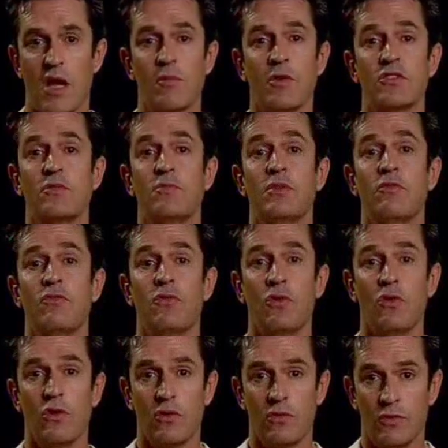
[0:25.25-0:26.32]
I must have been
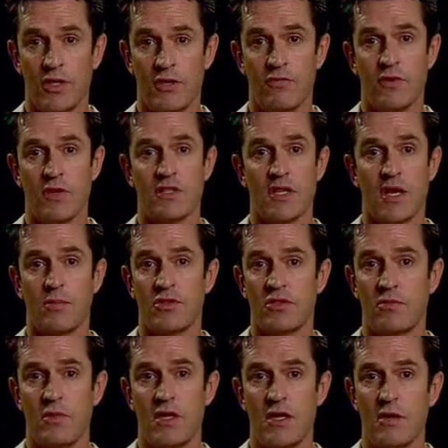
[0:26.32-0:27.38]
4 when it first
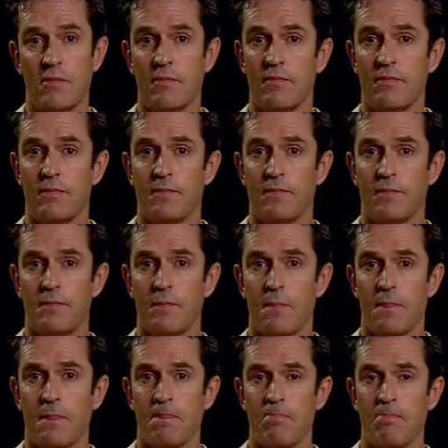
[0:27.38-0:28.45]
happened to me.
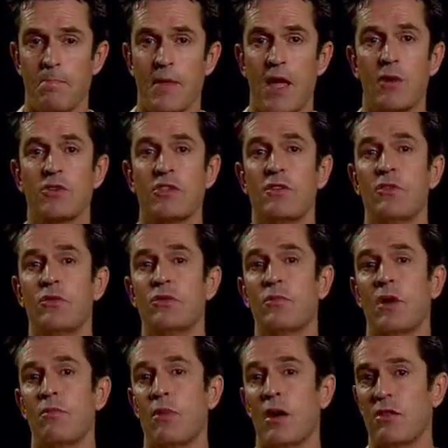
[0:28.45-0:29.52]
I was living
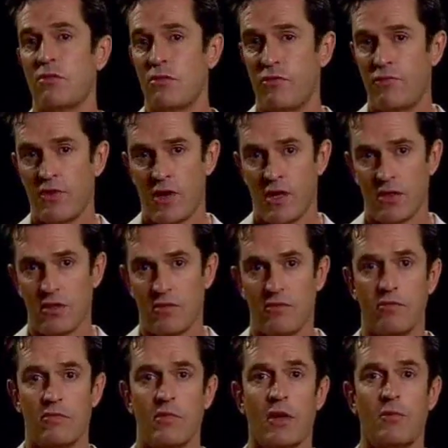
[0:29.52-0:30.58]
with my mother and
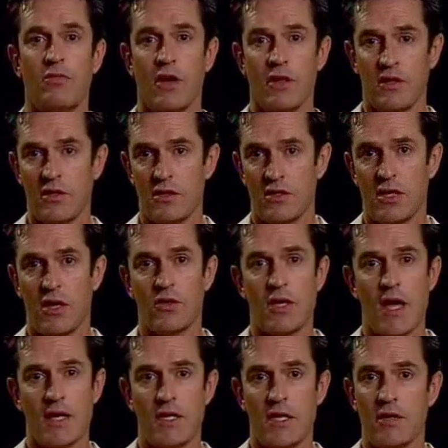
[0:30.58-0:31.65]
father, my brother and
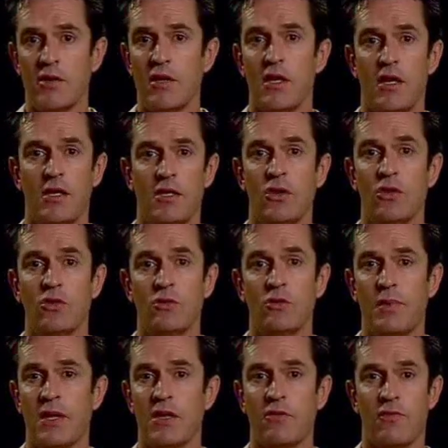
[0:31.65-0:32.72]
our nanny in an
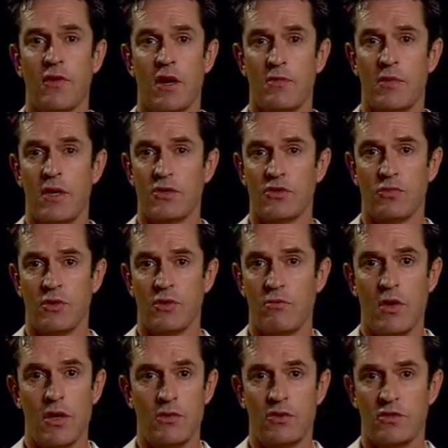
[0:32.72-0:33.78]
old pink farmhouse with
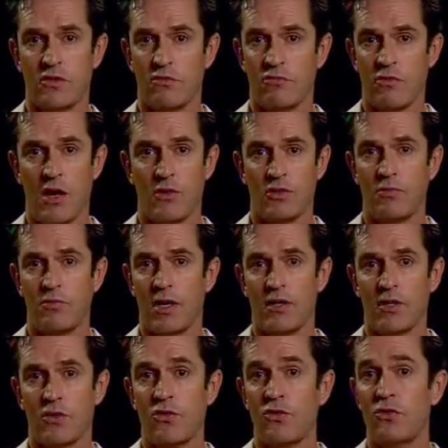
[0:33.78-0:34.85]
a moat surrounded
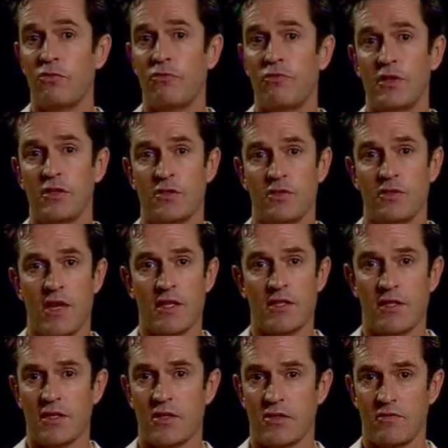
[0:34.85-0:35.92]
by the cornfields of
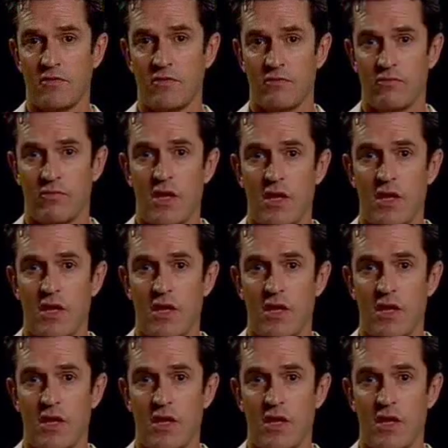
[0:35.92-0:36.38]
Essex.